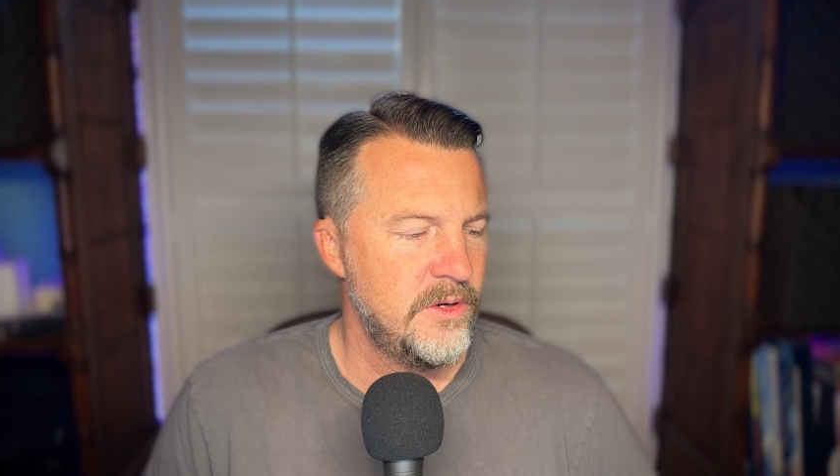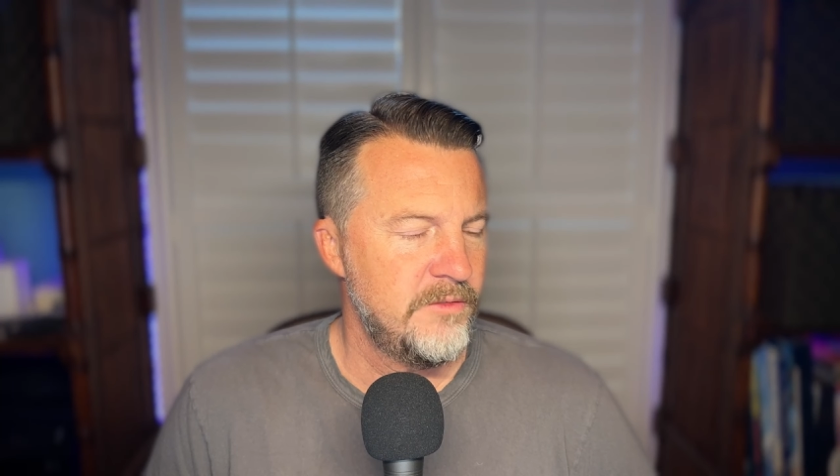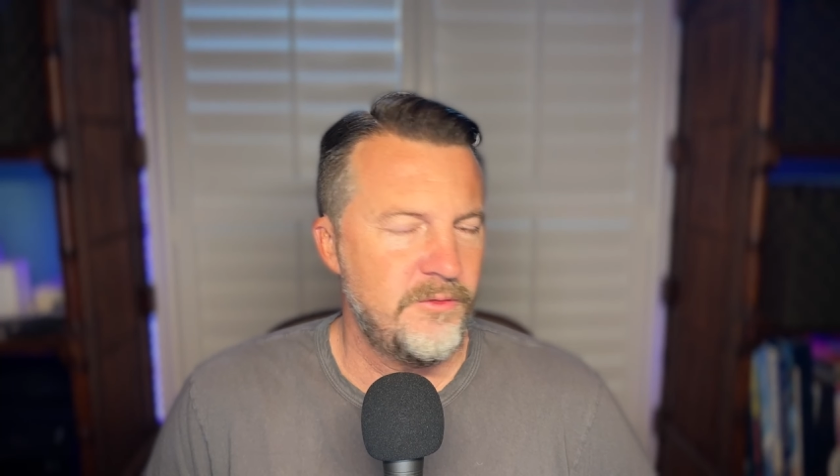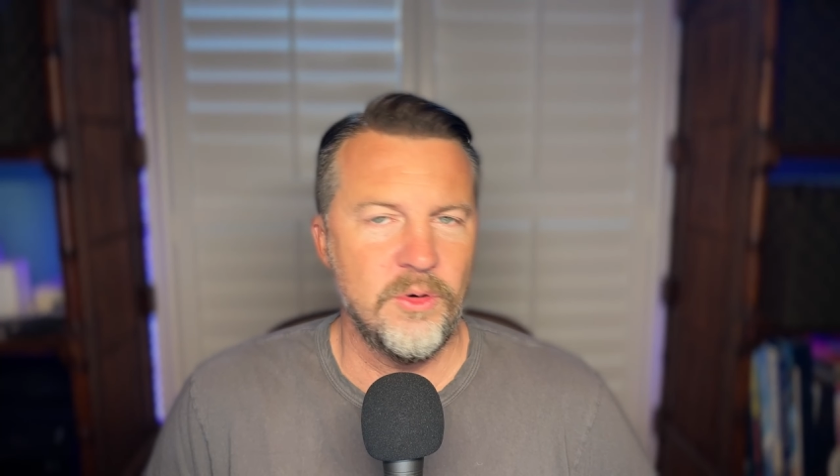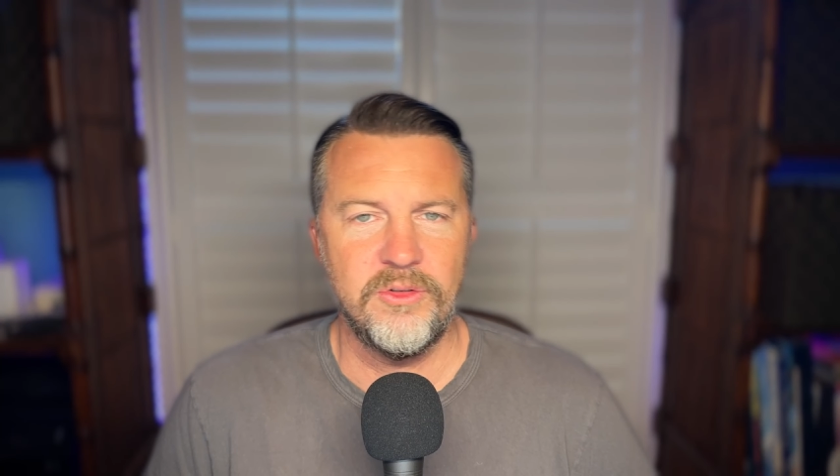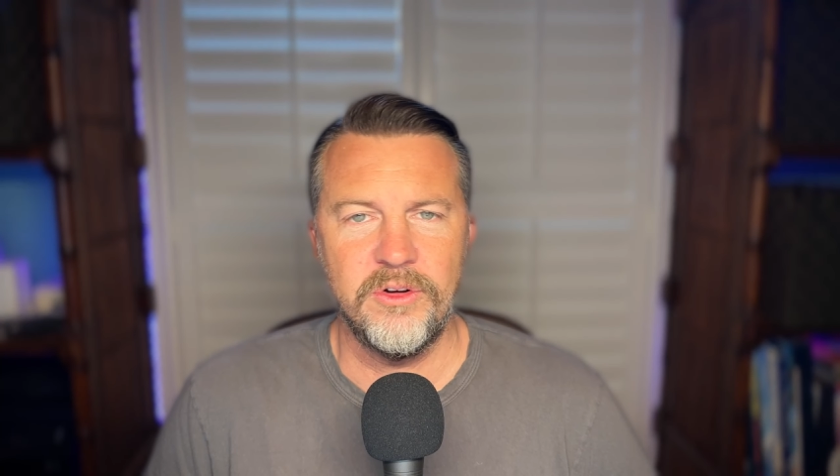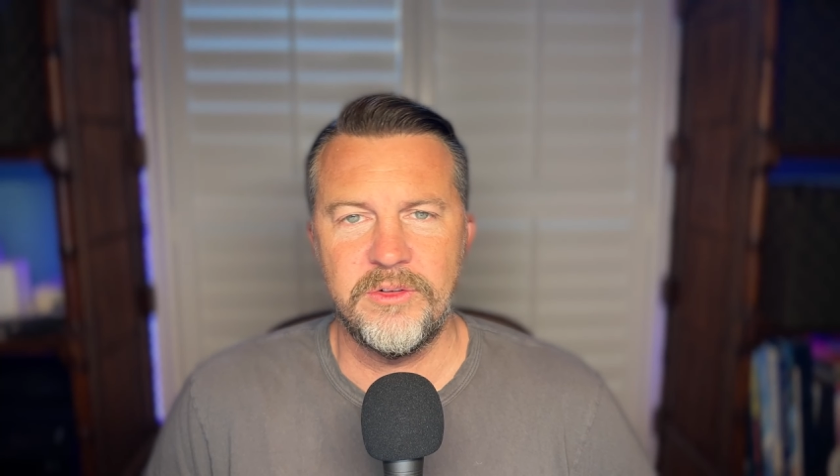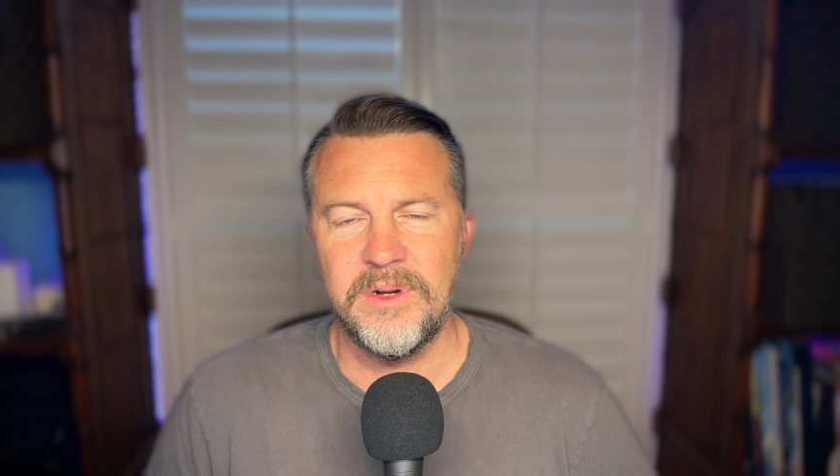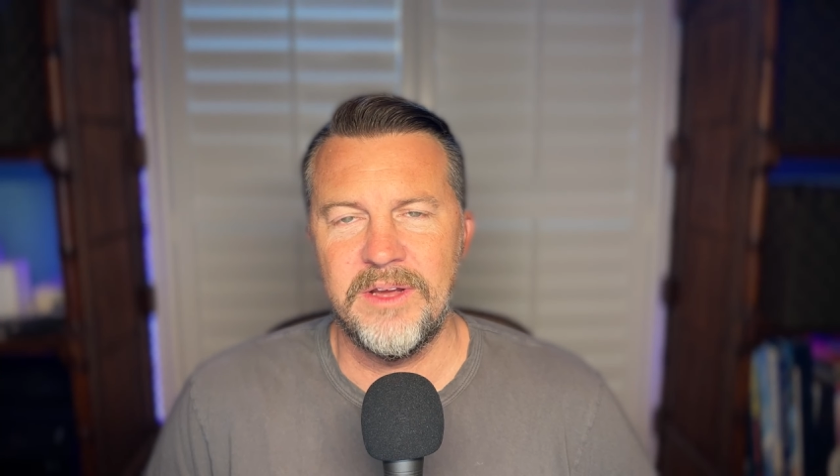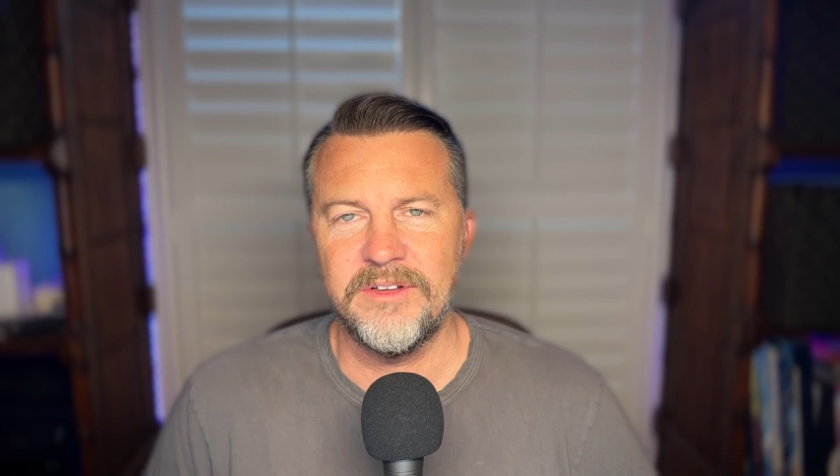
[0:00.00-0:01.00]
Fortress
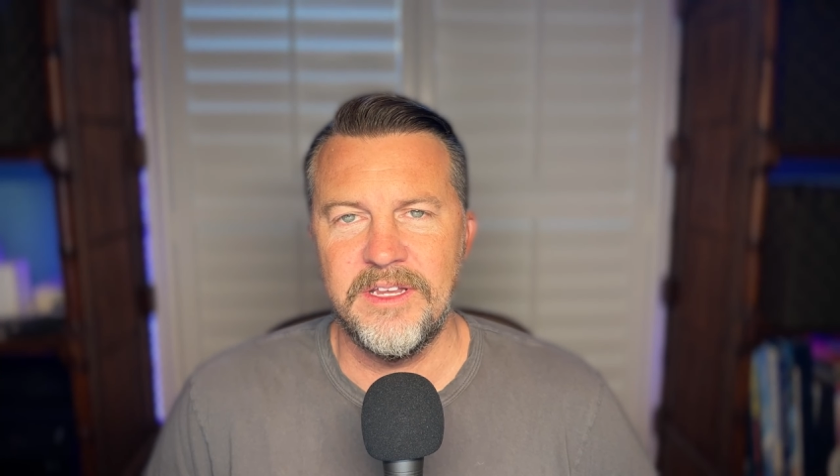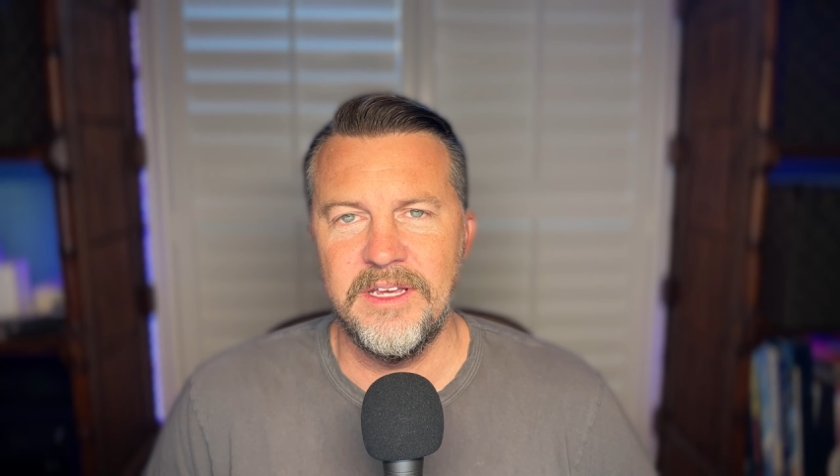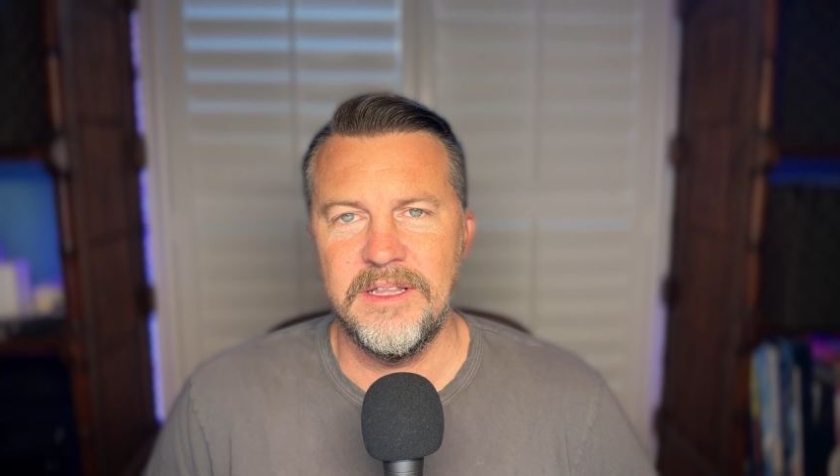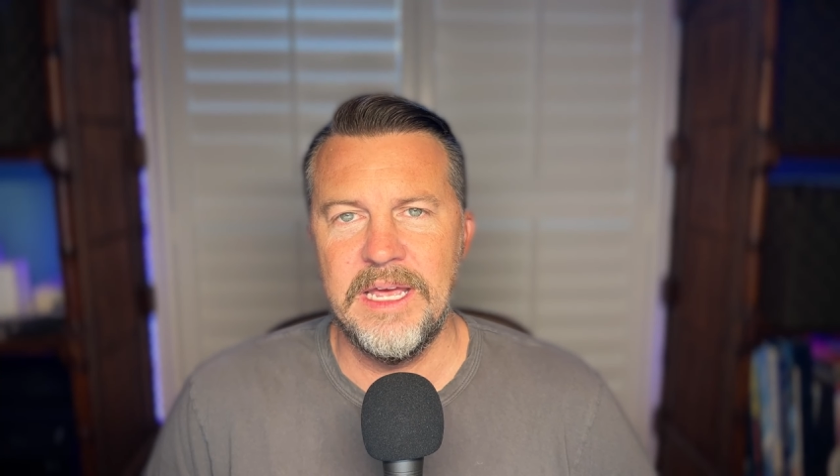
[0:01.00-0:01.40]
when I was a kid.